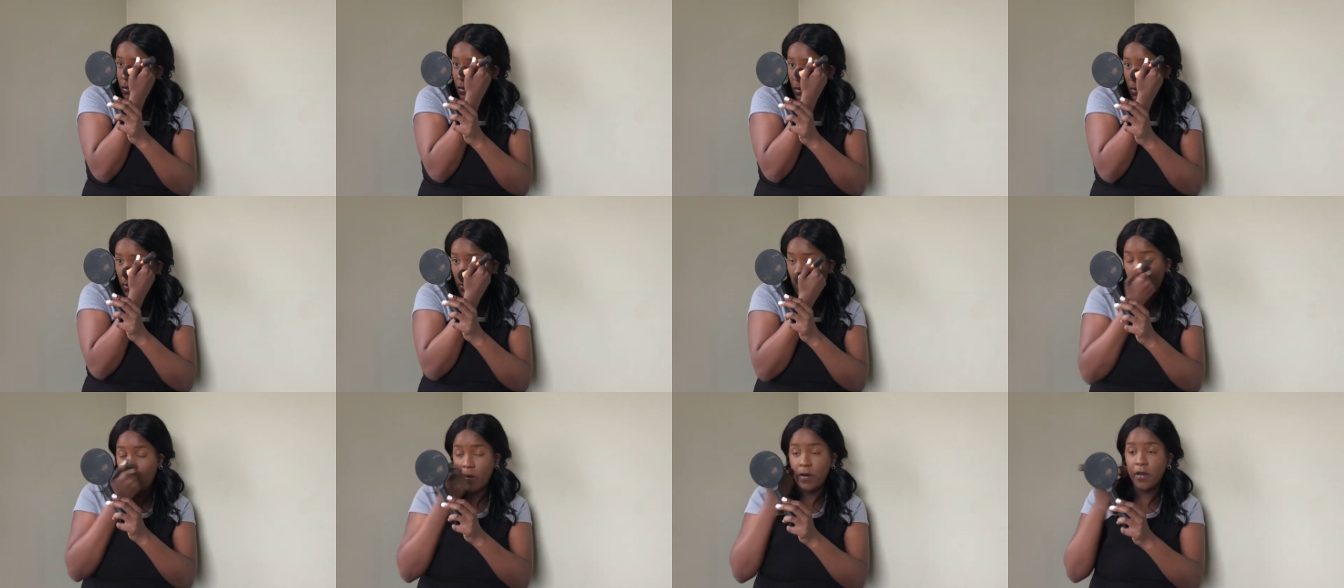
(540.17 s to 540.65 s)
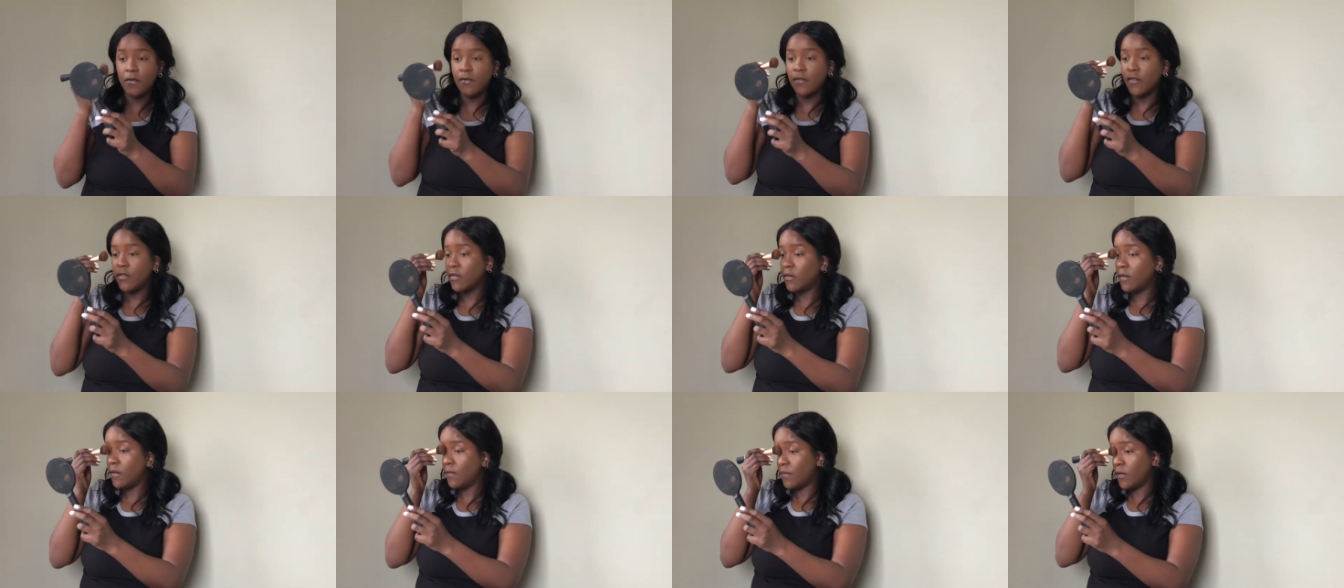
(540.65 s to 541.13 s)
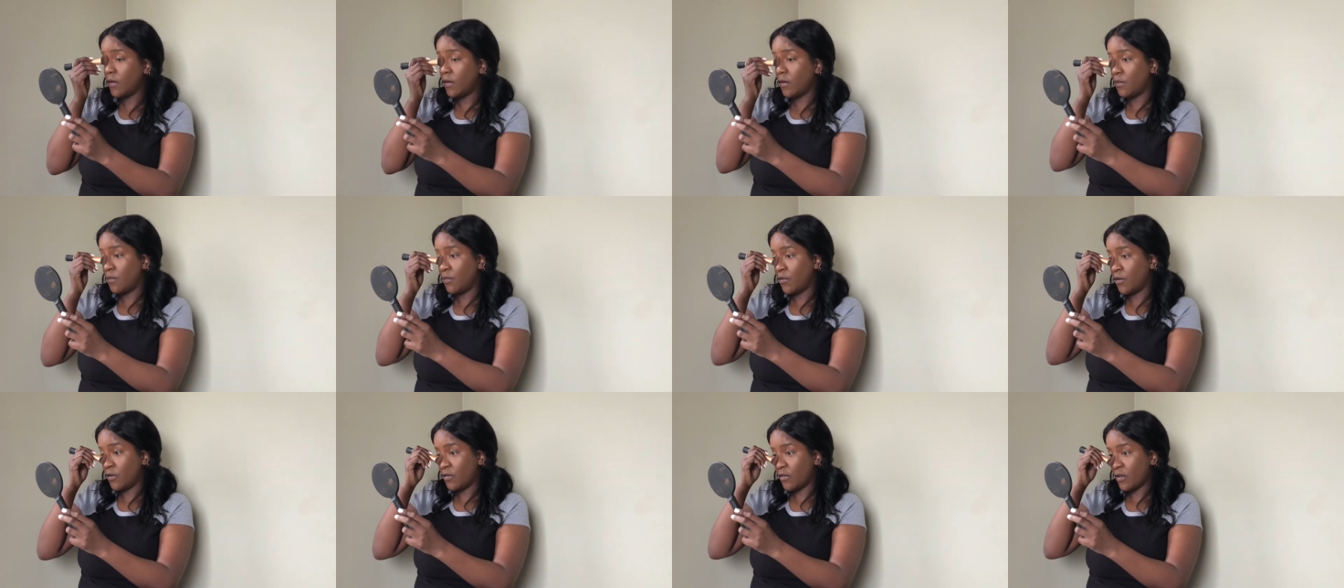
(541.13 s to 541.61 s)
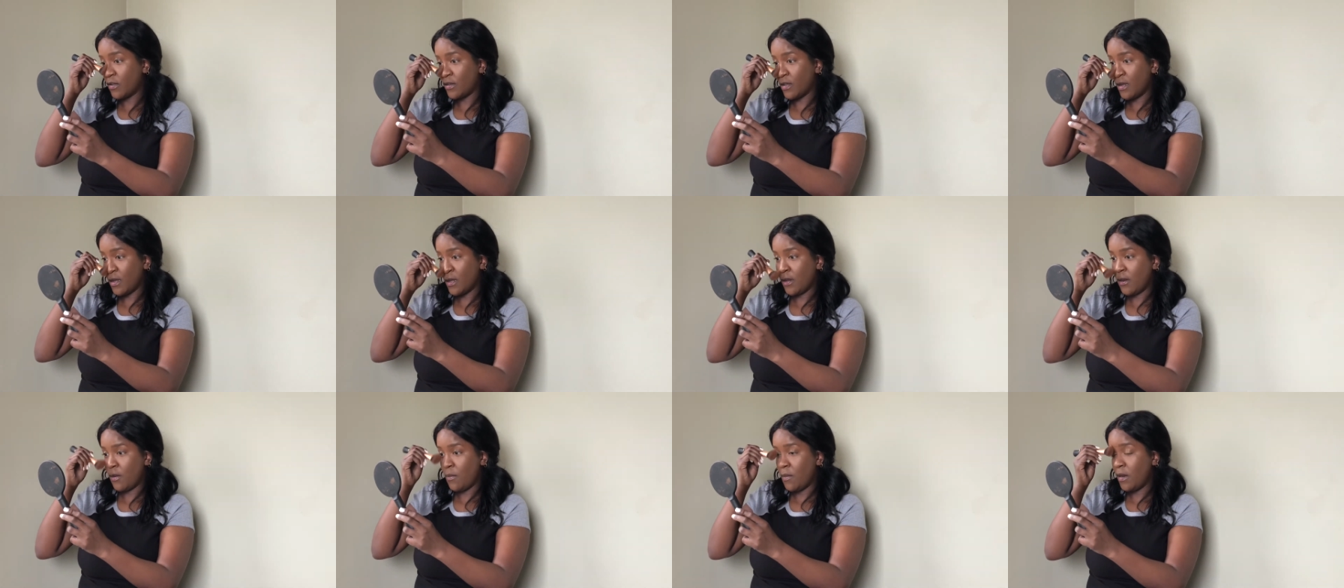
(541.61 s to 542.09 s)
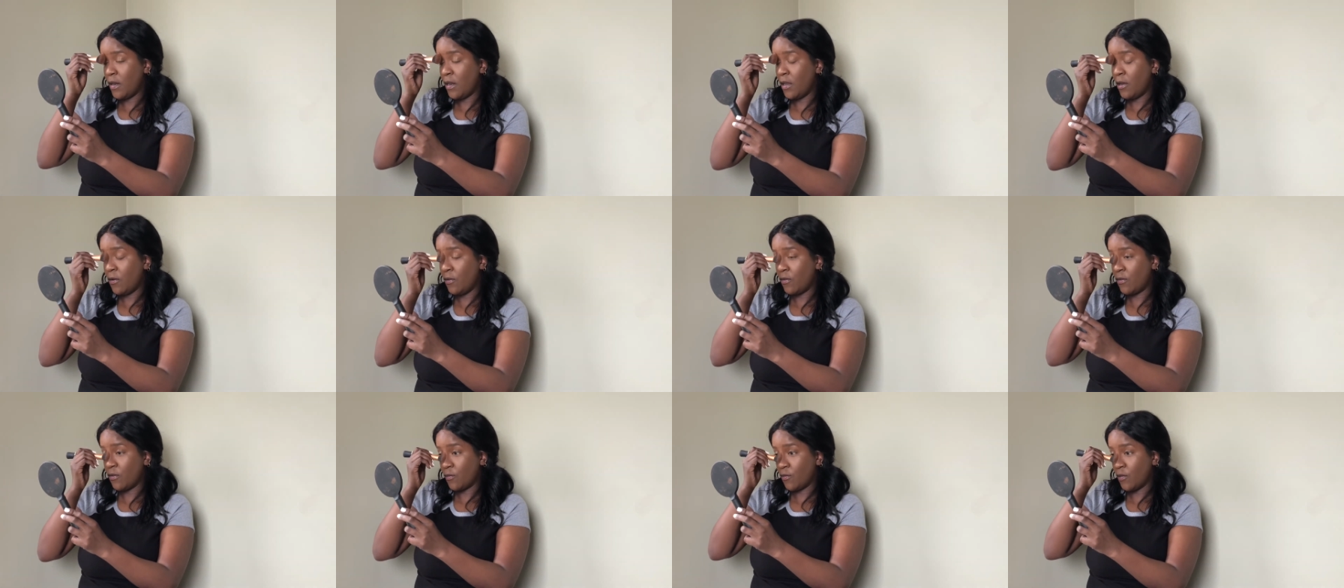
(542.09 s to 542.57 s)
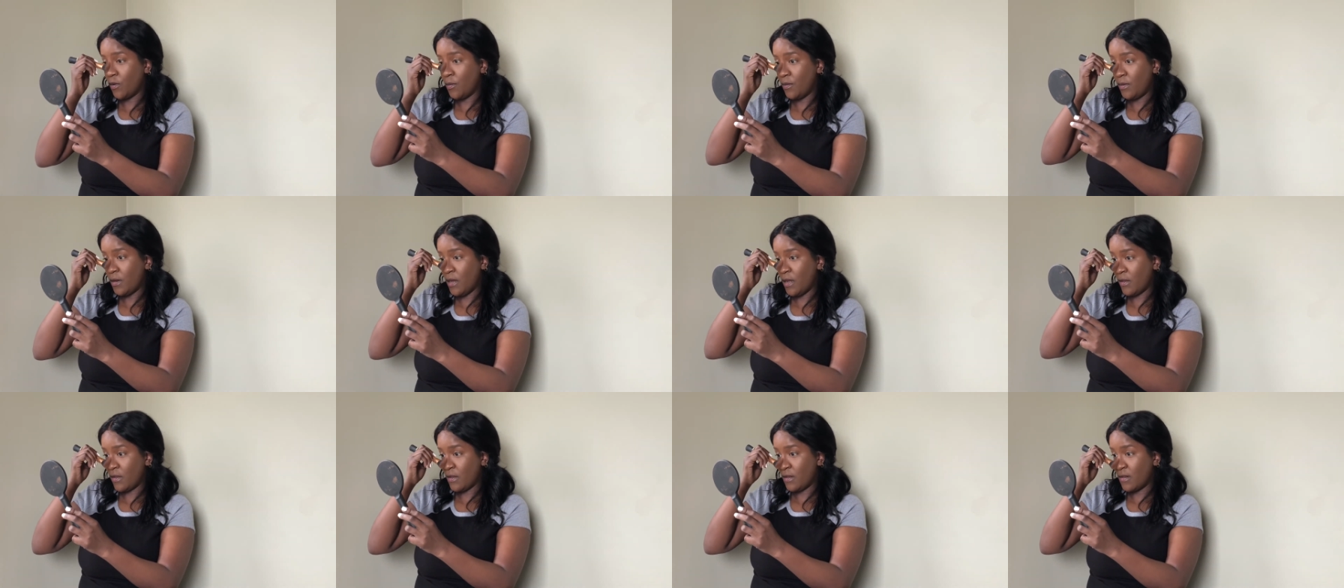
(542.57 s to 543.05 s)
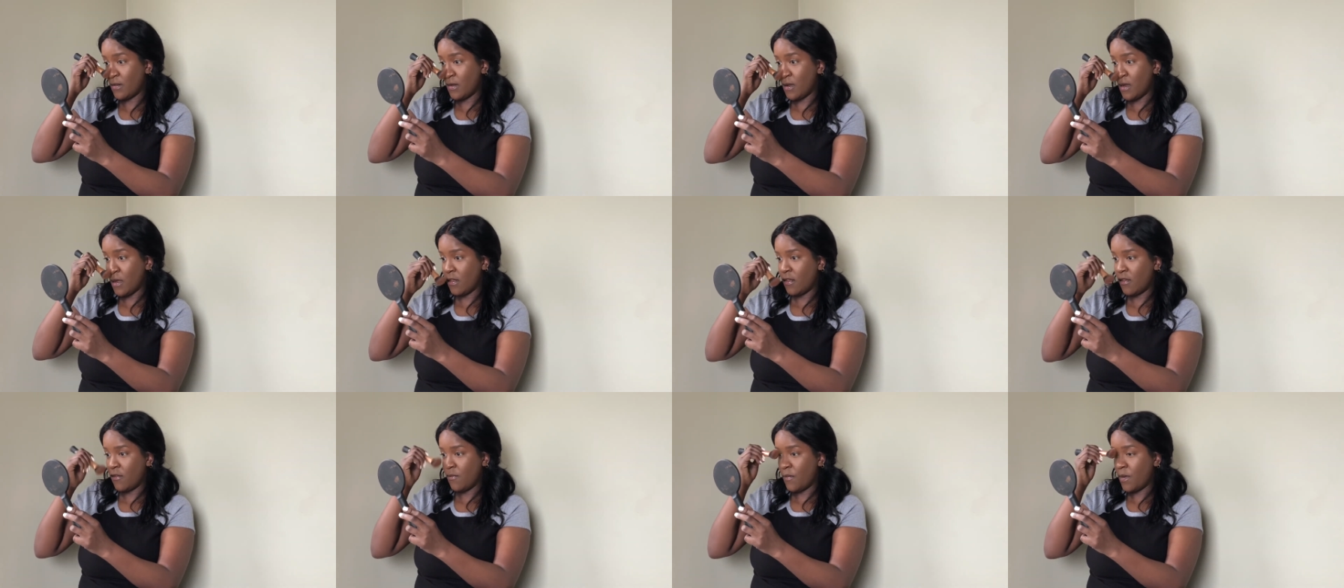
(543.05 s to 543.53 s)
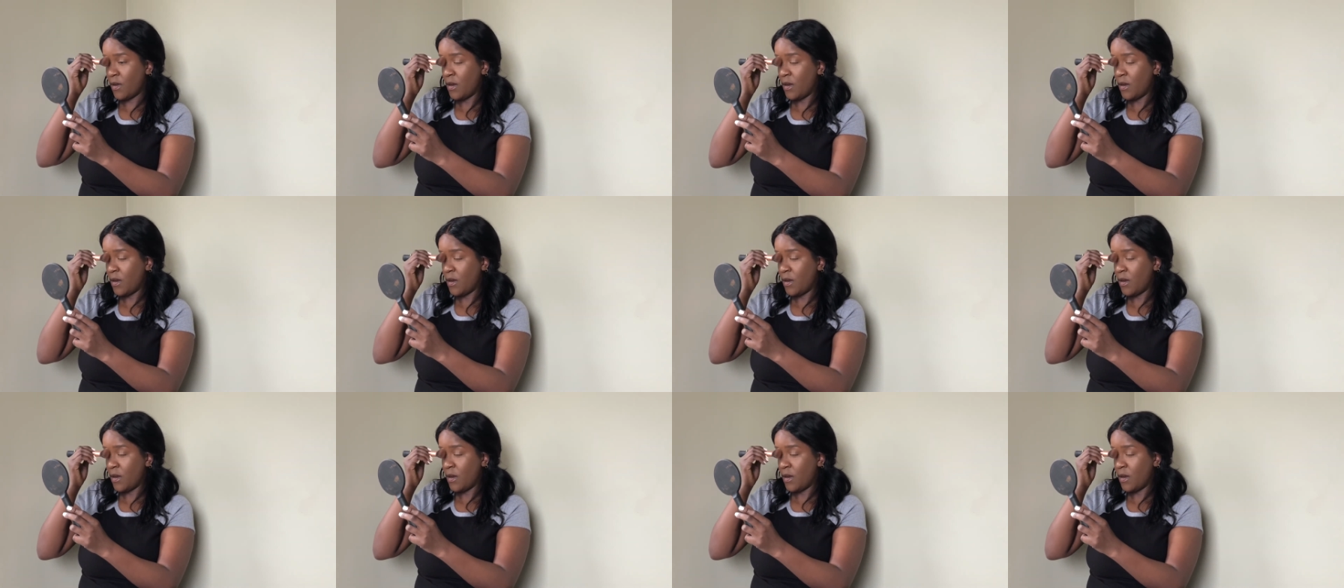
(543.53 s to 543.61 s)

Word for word: Whatever is left on the brush, I take it on my nose and rub it down the sides of my